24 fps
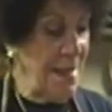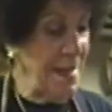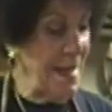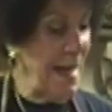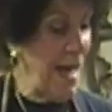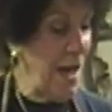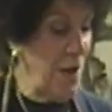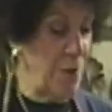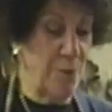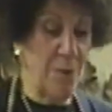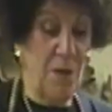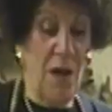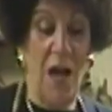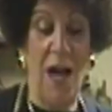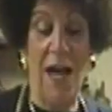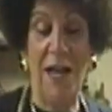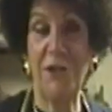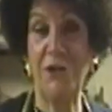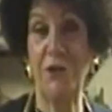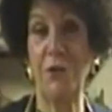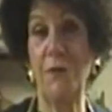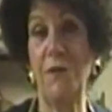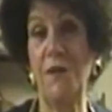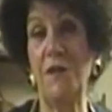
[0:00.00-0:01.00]
Now,
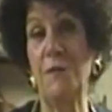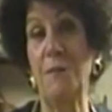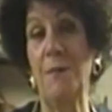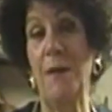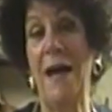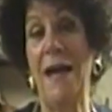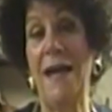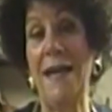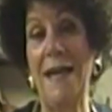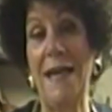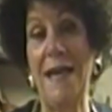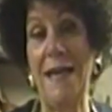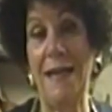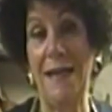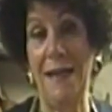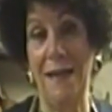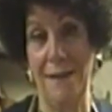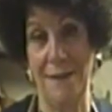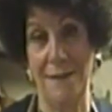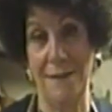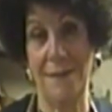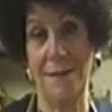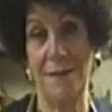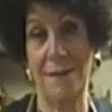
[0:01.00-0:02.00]
I do this by
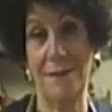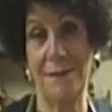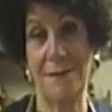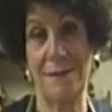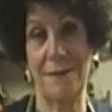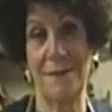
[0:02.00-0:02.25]
hand.